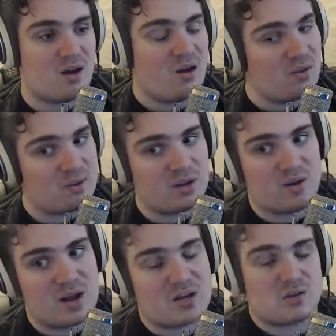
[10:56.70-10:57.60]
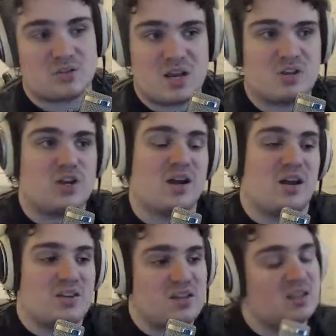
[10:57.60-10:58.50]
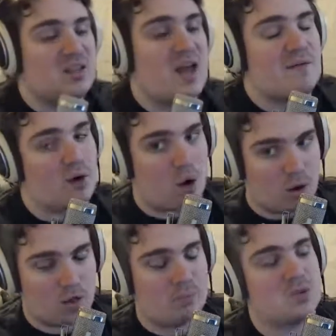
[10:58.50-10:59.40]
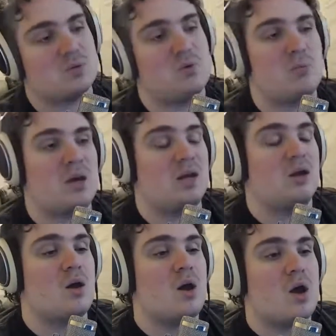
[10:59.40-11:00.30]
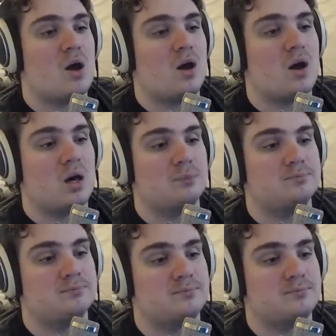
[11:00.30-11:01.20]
on the international stage again, I think that they have an argument to be made. I